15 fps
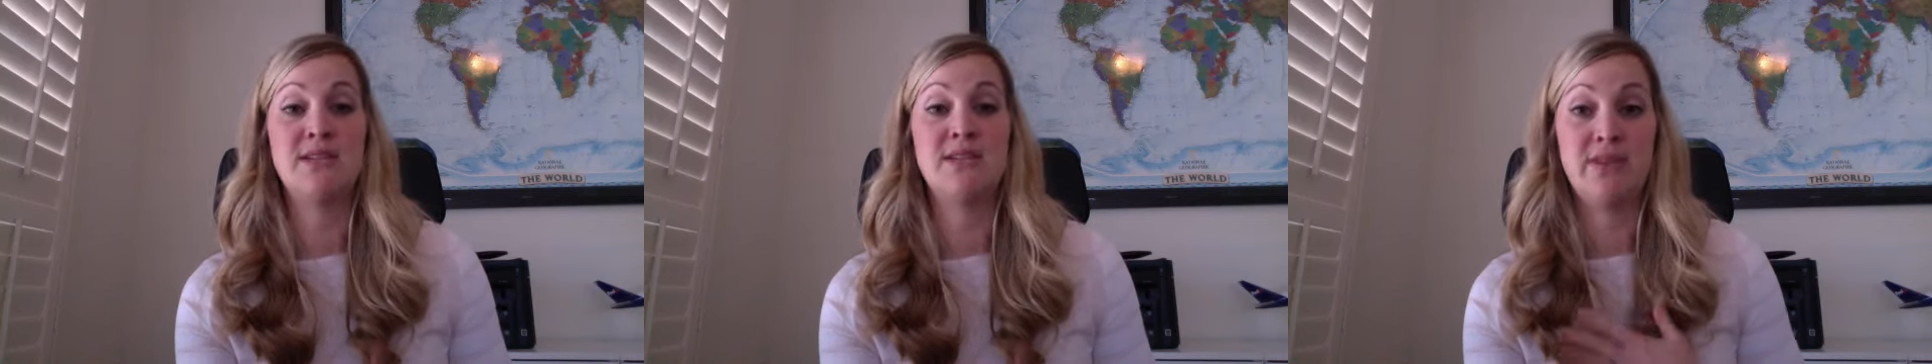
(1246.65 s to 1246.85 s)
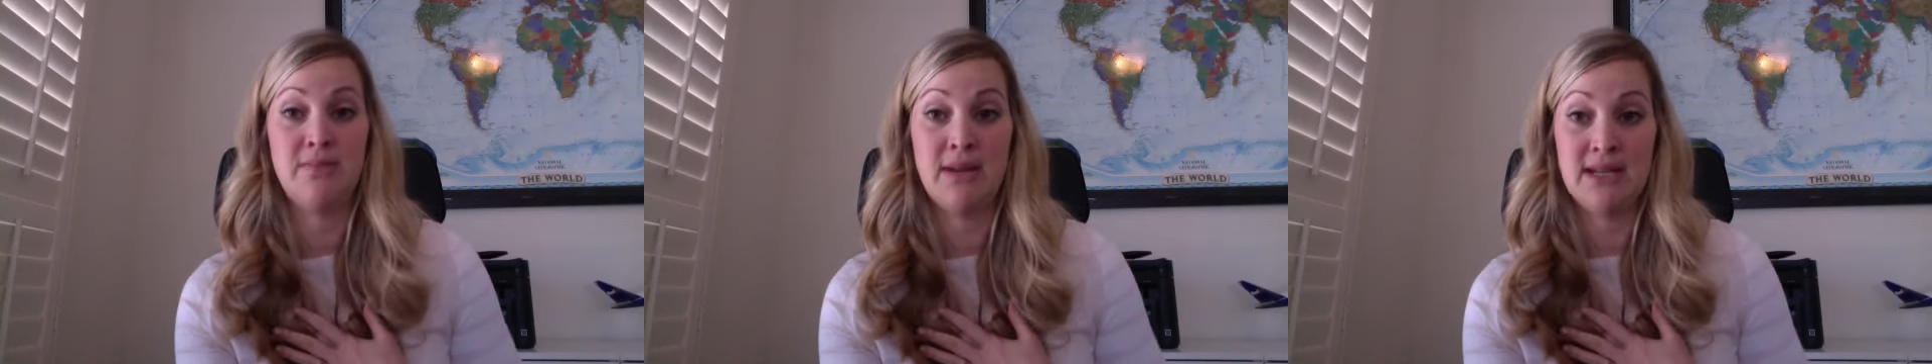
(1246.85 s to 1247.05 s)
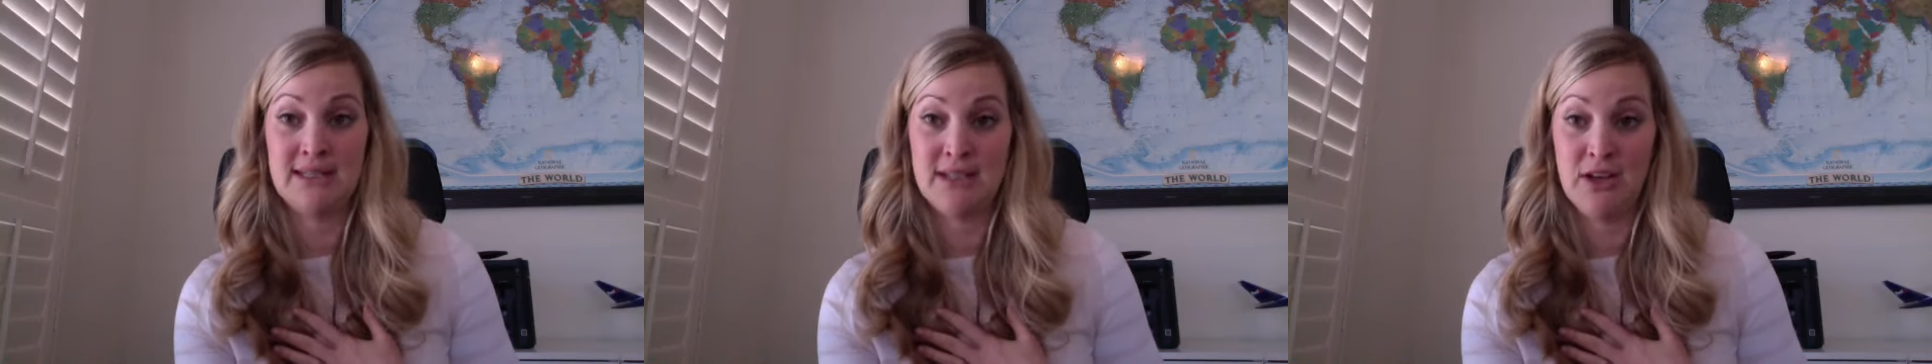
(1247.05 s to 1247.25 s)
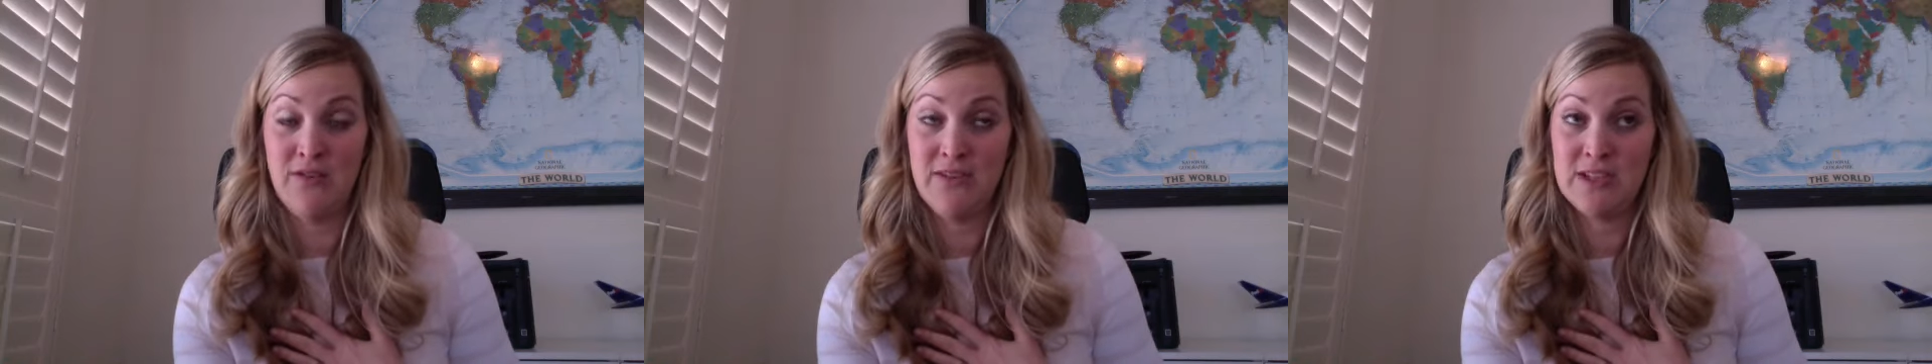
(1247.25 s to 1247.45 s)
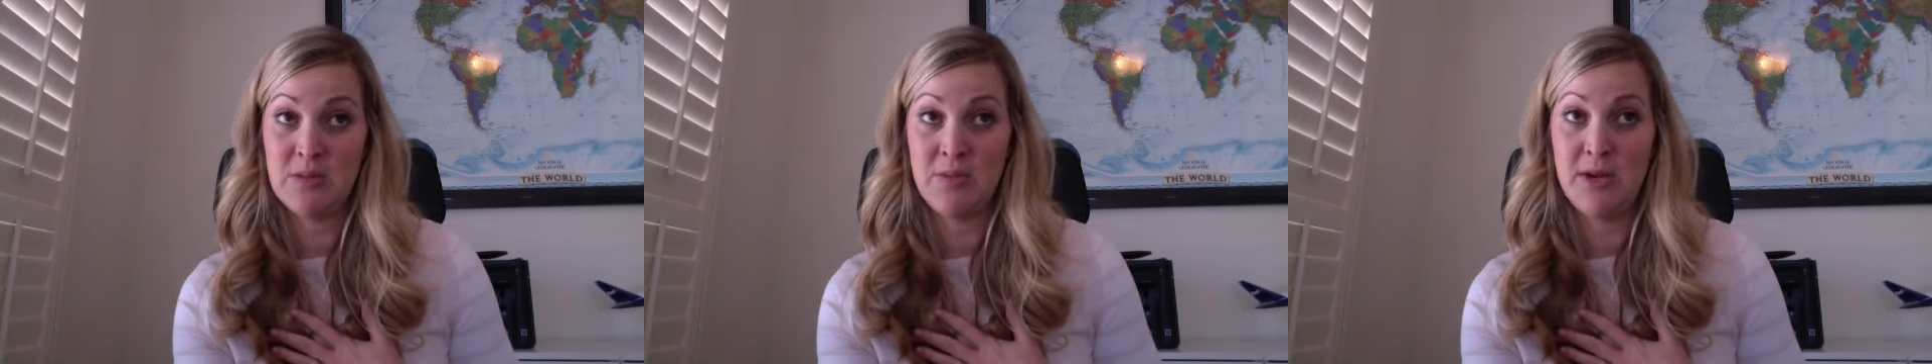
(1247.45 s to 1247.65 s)
even
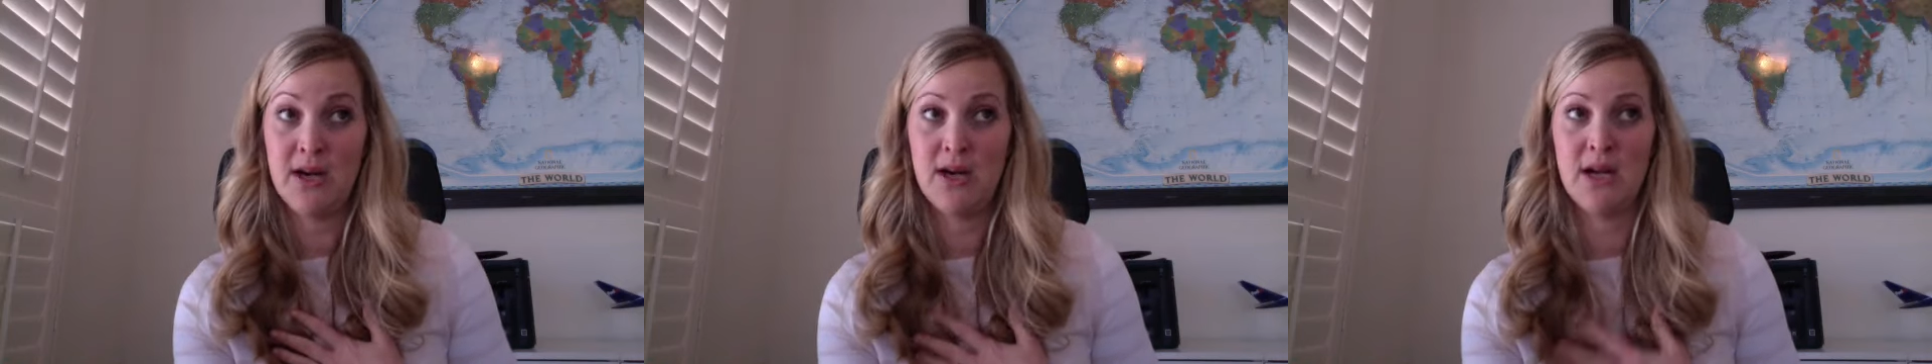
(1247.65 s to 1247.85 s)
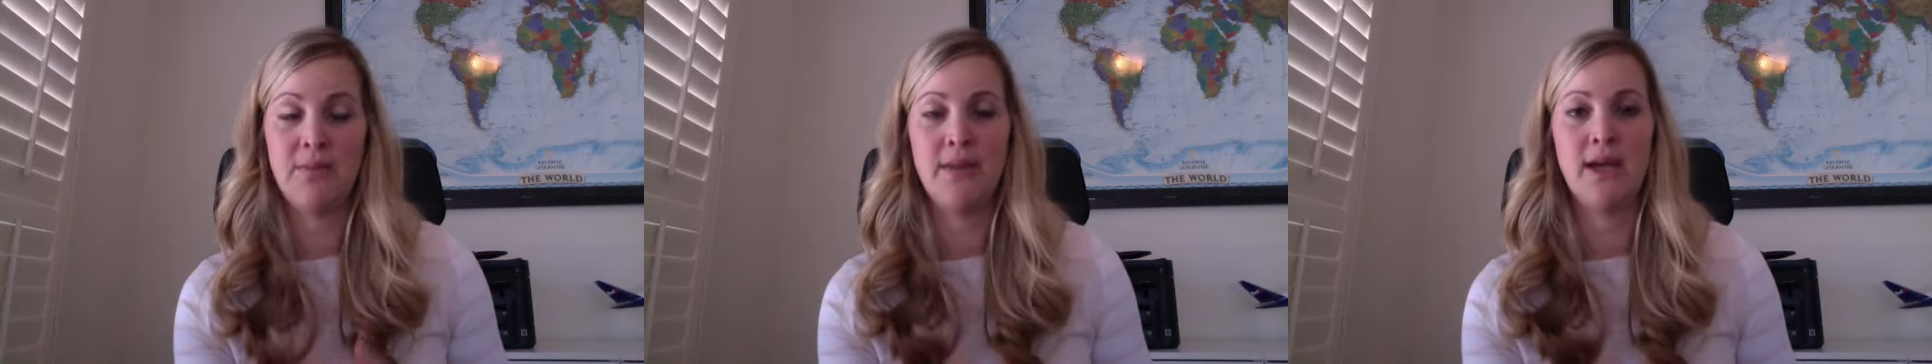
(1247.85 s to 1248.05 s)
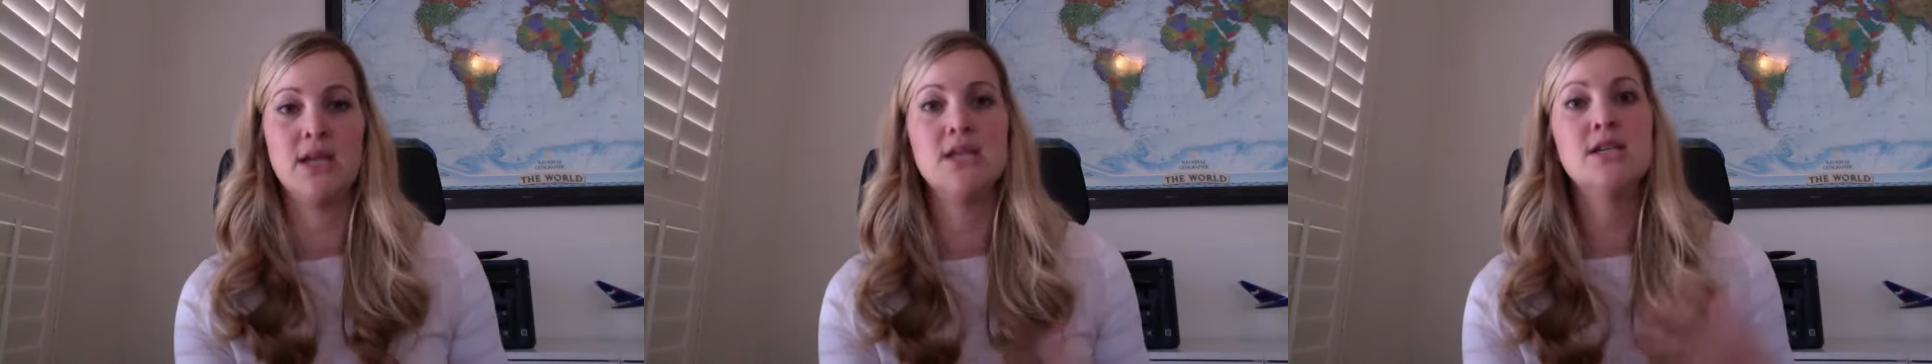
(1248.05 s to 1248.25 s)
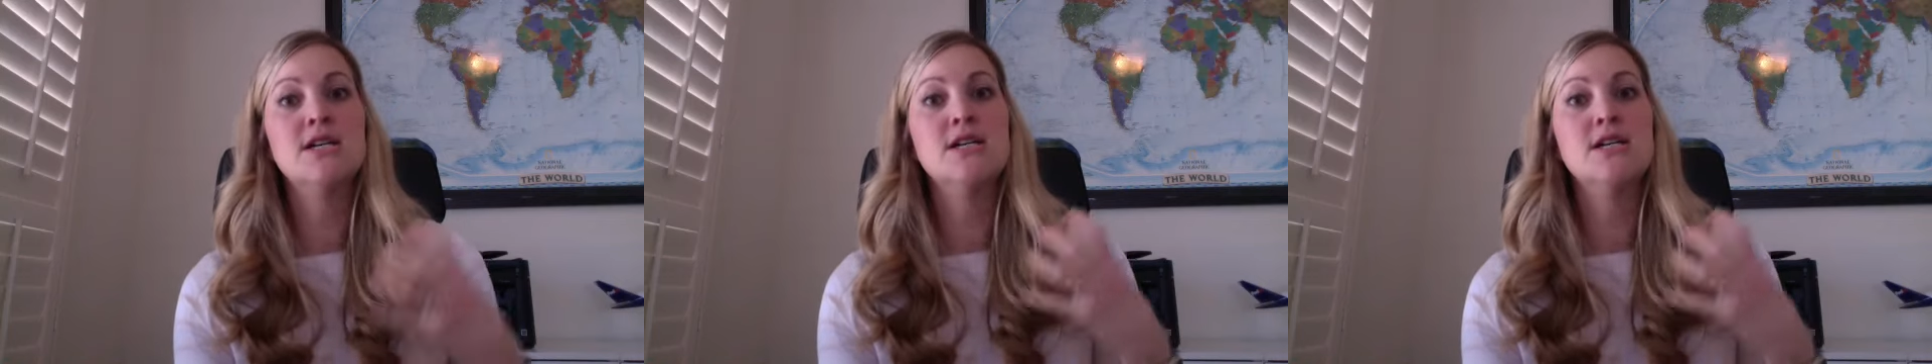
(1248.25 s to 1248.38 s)
myself as a parent, I'm like,